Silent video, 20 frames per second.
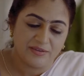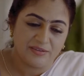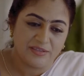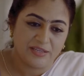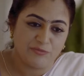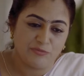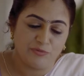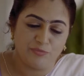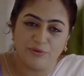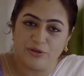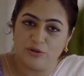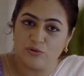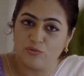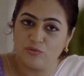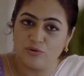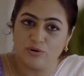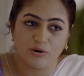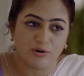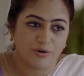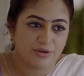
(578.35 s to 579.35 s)
There would be
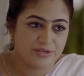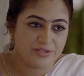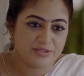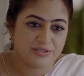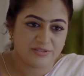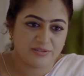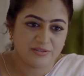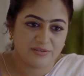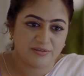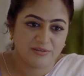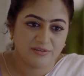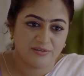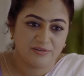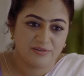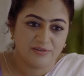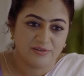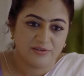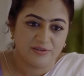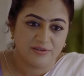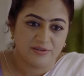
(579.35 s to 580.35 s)
no noise,
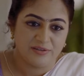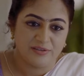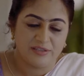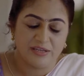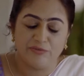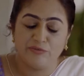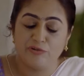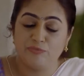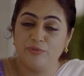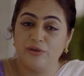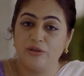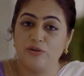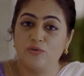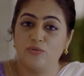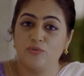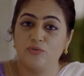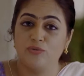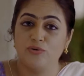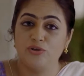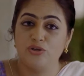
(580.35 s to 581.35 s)
there would be
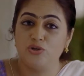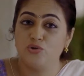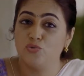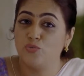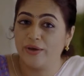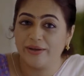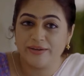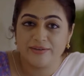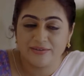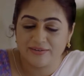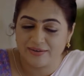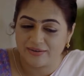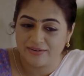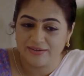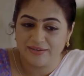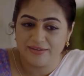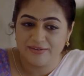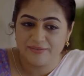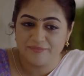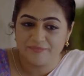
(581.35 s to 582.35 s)
no hue and
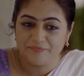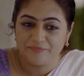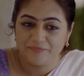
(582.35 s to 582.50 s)
cry.